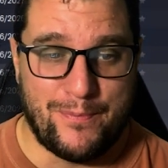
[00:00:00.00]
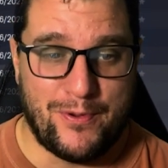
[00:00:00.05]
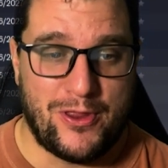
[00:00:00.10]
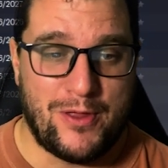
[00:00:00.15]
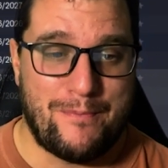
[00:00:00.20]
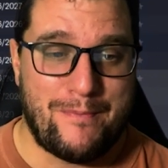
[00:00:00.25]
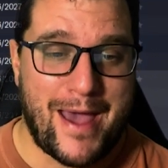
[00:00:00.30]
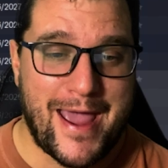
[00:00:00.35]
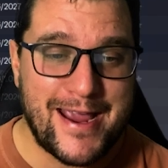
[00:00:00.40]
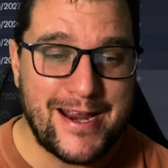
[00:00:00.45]
But the
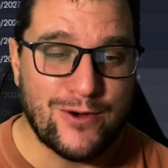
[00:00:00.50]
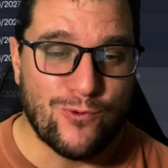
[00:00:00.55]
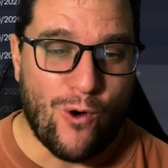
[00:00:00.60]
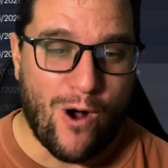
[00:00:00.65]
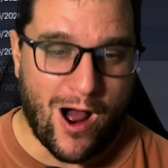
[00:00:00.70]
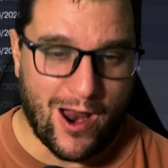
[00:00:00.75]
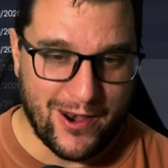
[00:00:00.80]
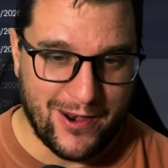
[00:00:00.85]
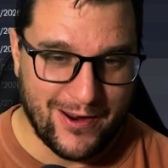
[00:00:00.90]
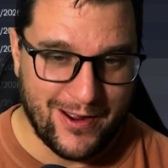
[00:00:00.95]
main
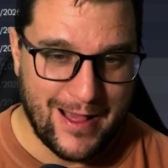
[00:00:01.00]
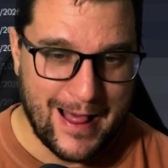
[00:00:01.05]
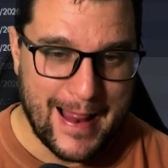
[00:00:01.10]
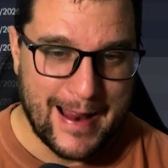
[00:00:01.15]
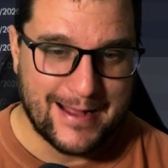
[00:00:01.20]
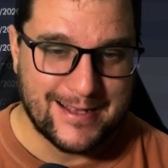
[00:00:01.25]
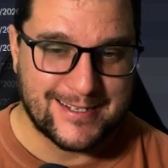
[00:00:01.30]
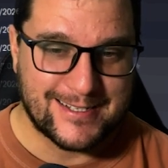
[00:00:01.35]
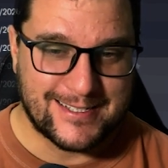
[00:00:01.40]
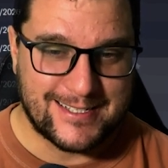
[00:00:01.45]
one,
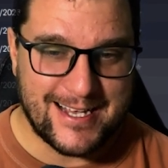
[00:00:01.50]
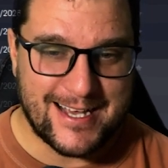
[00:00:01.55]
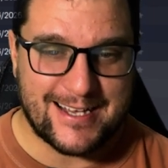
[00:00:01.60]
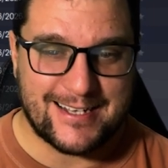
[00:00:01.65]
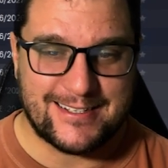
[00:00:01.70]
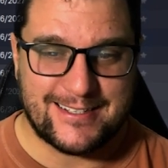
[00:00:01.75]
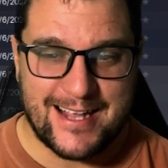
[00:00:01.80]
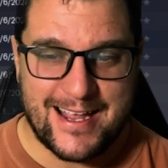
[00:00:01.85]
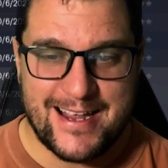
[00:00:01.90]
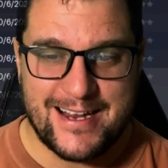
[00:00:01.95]

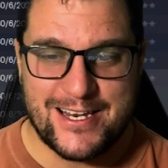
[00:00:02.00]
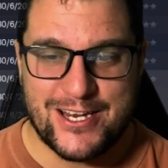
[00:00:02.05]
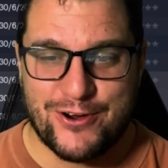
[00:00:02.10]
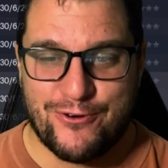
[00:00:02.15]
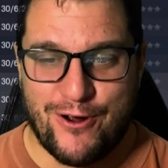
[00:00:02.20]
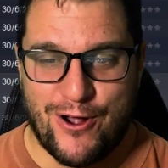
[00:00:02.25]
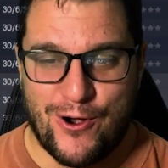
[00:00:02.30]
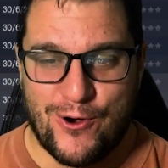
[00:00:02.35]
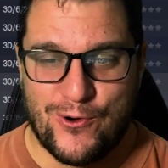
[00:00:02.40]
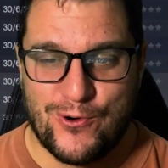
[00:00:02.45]

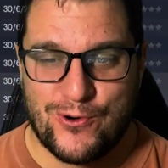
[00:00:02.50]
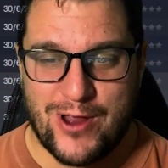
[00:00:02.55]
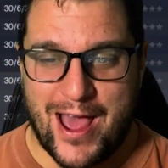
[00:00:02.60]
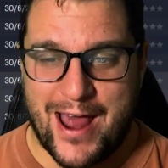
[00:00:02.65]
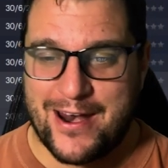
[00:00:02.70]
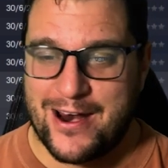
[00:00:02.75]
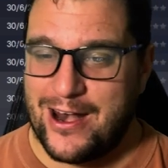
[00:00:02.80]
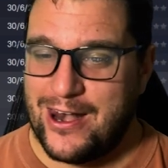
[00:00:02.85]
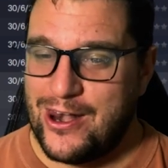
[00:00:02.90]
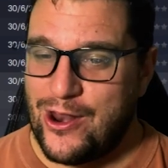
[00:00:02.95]
16-year-old,
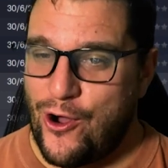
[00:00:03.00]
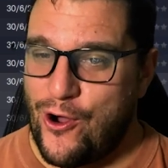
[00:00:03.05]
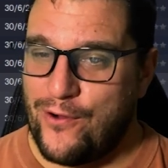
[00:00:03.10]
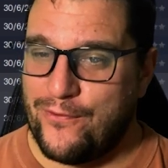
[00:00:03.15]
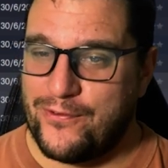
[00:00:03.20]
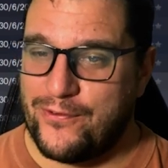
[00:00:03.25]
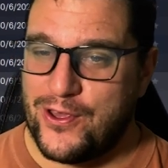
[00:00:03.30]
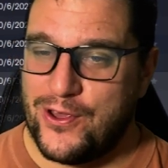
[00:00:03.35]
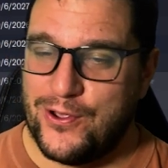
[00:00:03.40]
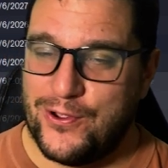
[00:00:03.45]
and a lot
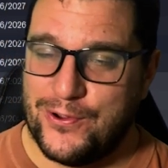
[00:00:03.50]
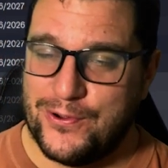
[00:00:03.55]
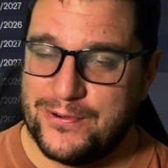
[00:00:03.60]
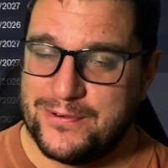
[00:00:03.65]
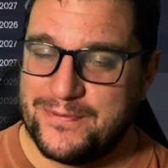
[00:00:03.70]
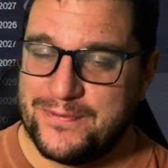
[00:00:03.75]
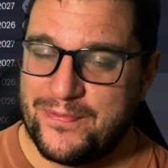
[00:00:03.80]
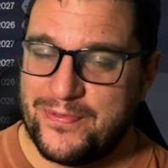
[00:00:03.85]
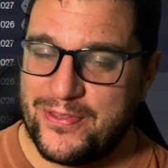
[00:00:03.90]
of you